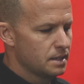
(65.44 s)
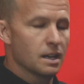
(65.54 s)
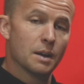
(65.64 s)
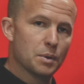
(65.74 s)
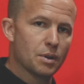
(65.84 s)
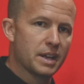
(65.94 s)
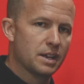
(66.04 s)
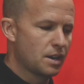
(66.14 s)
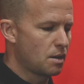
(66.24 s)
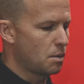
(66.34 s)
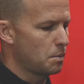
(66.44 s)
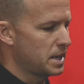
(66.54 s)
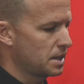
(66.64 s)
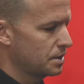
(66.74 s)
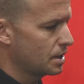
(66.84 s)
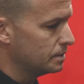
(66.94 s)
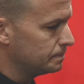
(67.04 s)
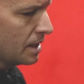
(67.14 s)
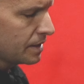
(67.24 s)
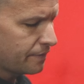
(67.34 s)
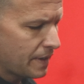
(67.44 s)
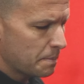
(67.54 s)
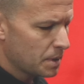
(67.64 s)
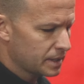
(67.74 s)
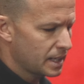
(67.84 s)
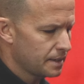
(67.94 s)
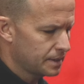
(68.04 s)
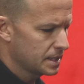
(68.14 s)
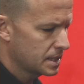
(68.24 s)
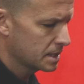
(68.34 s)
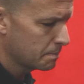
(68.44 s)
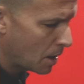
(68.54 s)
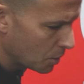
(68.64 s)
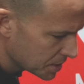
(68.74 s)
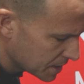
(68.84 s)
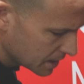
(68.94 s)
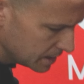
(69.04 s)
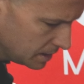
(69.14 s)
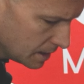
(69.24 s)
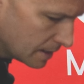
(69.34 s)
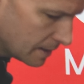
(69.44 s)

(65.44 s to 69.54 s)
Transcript: and we'll let you know what we can do. The fabric that this is upholstered in,